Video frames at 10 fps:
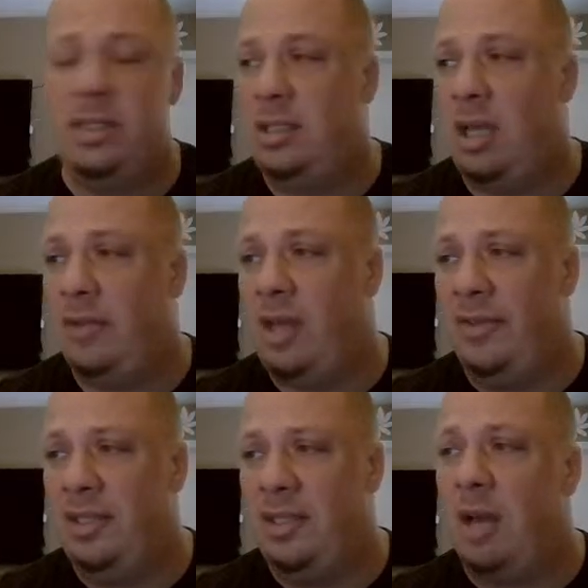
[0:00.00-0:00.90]
on the
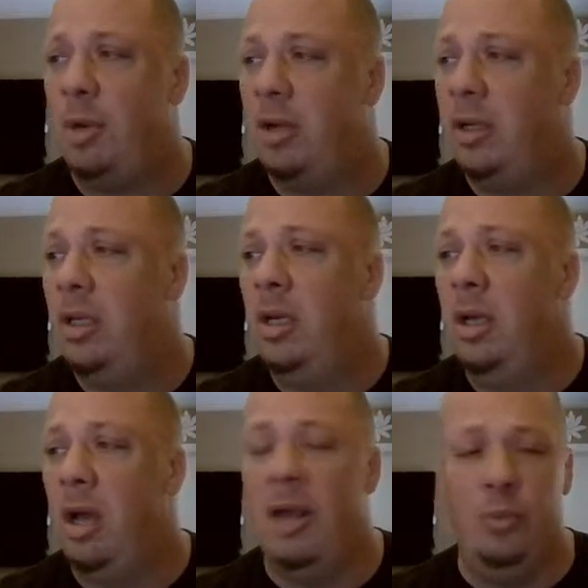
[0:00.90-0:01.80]
stock market.
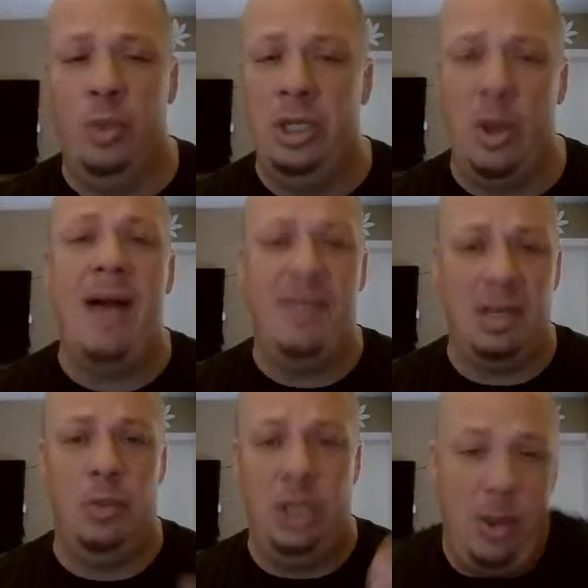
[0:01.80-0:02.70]
When
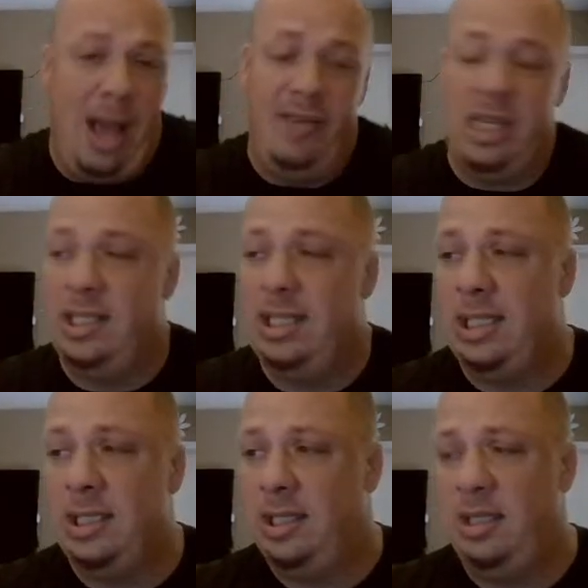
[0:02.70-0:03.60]
you have a
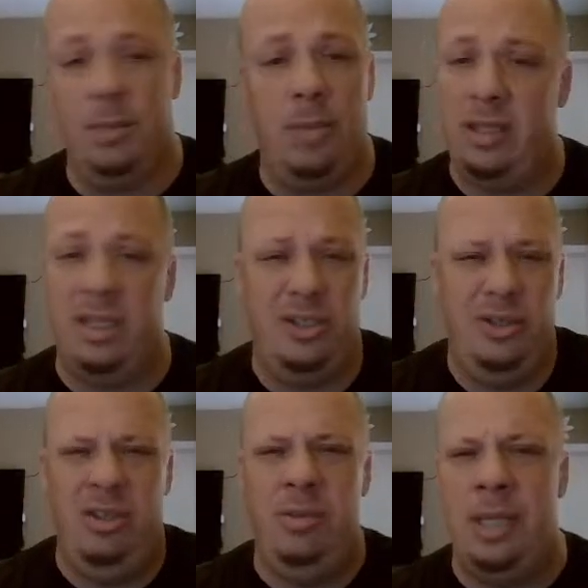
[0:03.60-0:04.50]
consistent system like this, you
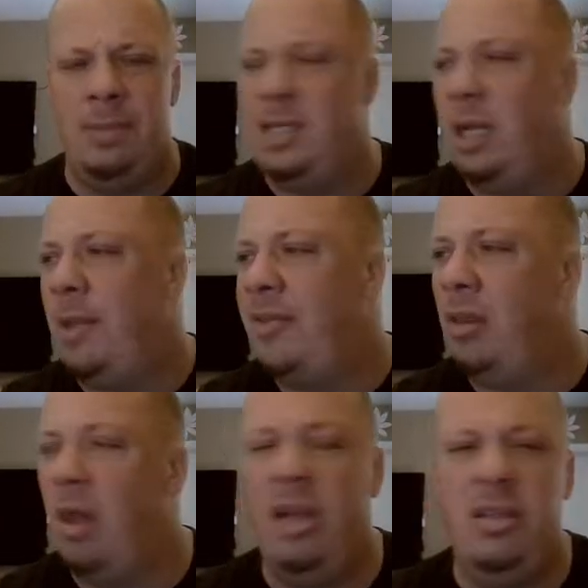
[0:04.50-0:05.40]
shouldn't be upset about the
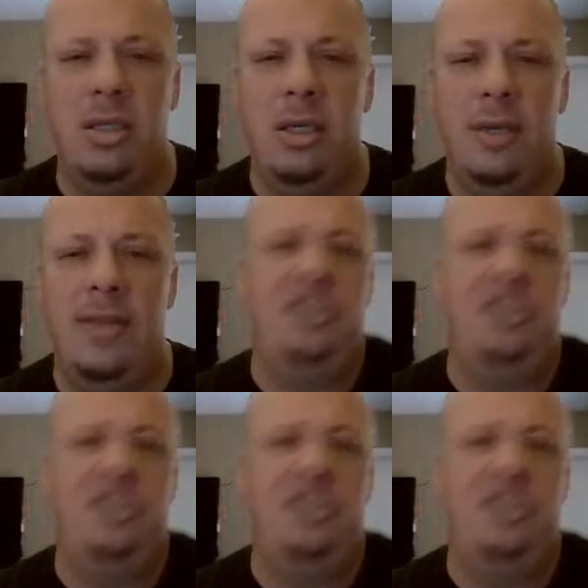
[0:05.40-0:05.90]
loss. That should